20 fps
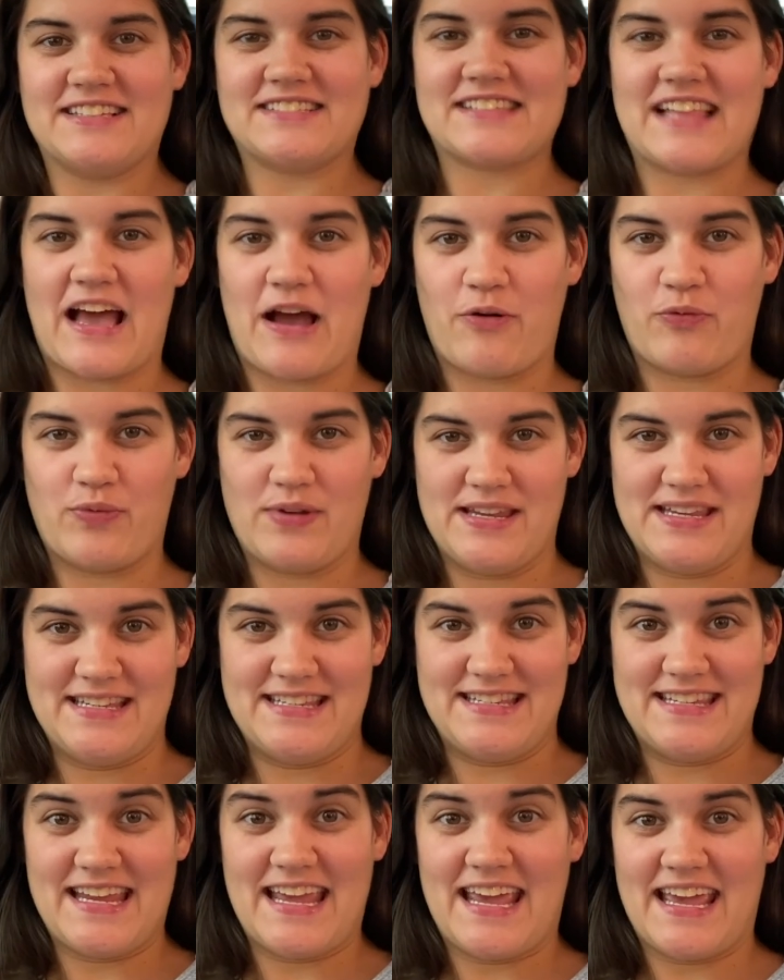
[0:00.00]
that we
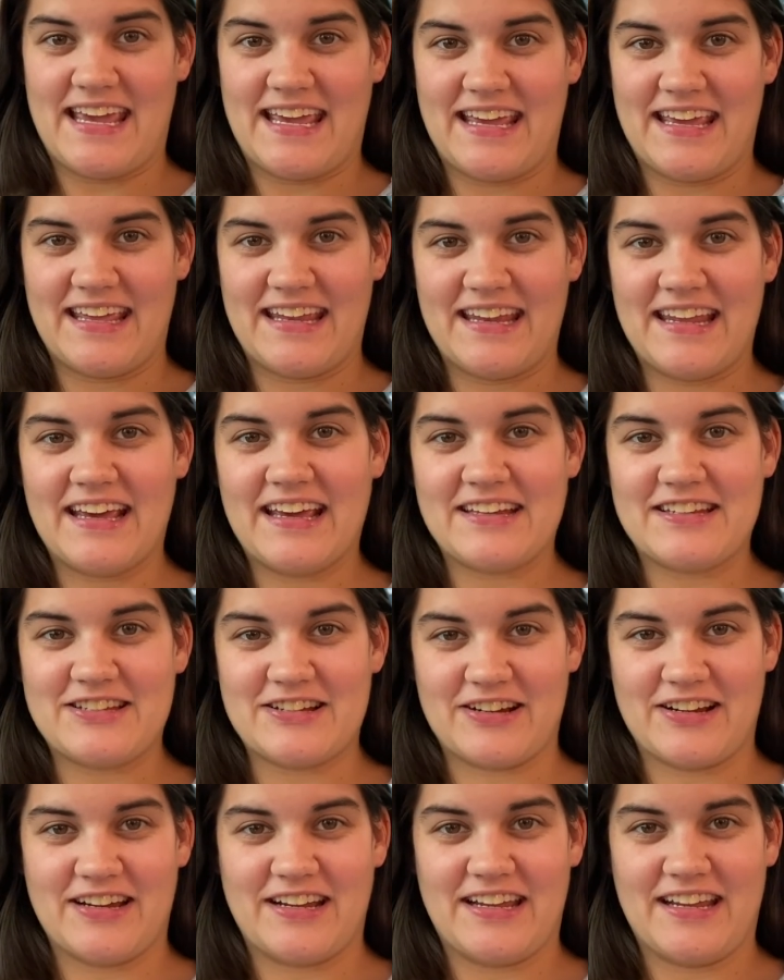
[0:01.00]
did
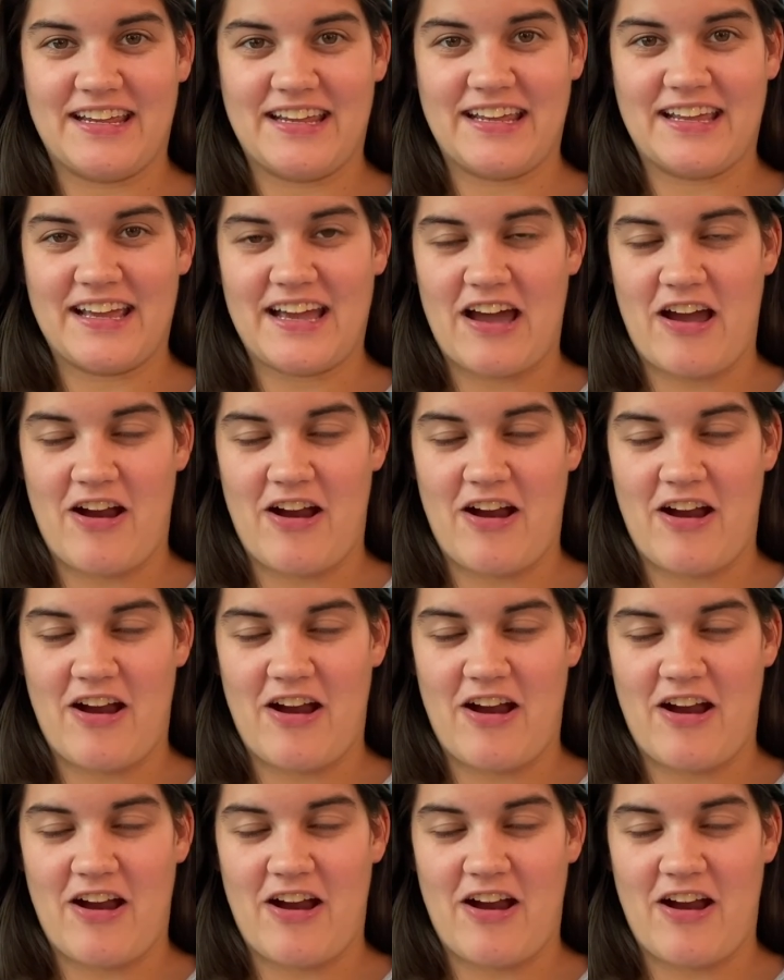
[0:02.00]
during